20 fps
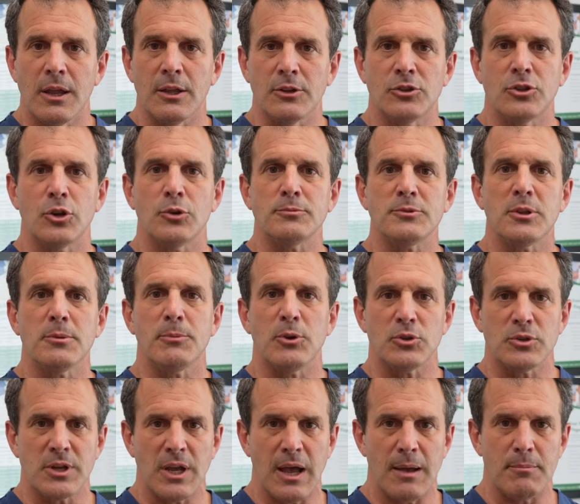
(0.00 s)
In terms of the
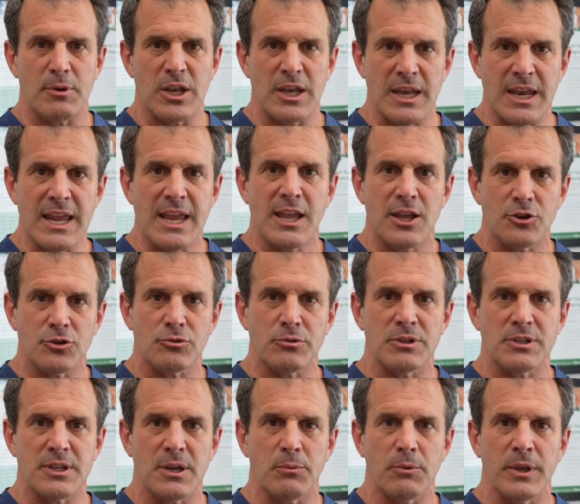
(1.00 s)
most common knee
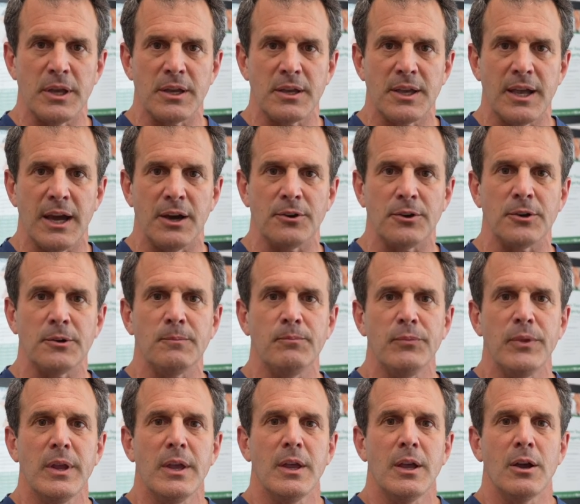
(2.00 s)
injuries that we encounter
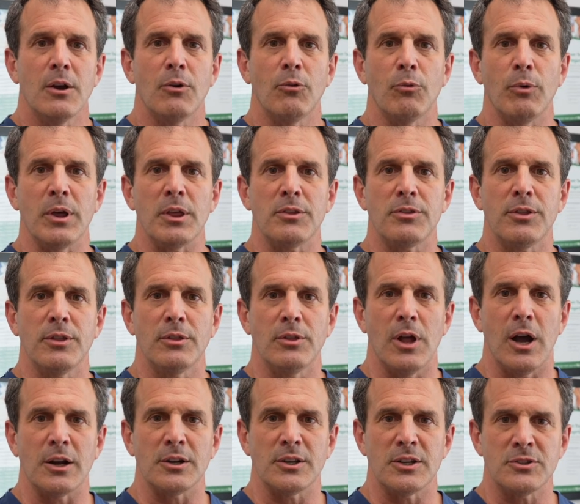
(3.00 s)
with
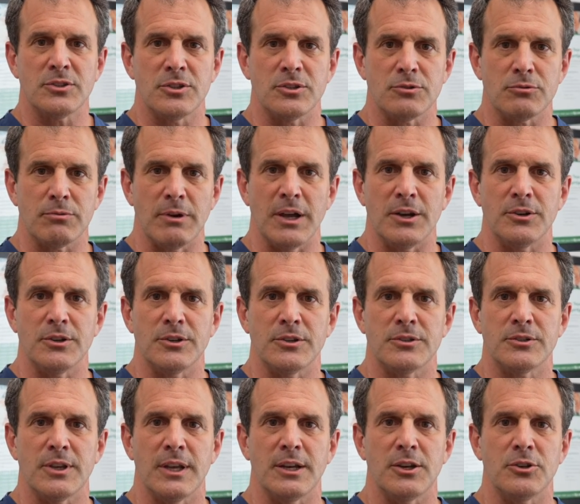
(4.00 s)
long-distance
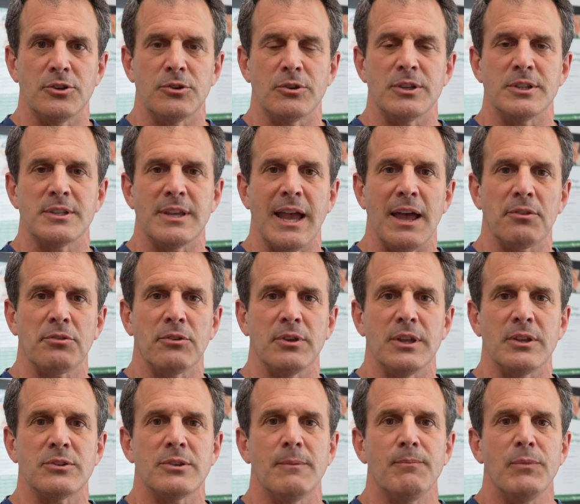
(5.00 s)
runners and endurance
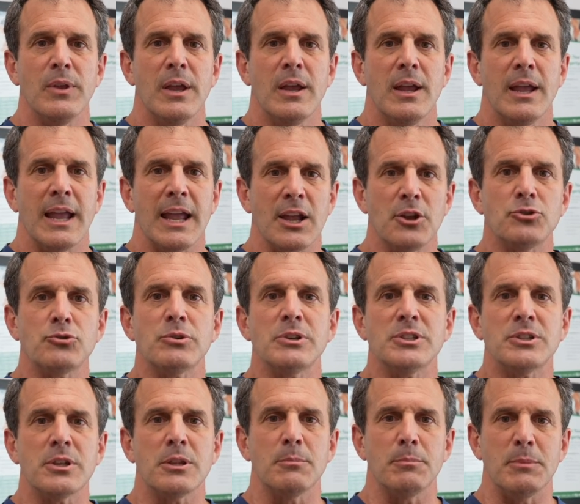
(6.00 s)
athletes, injuries to the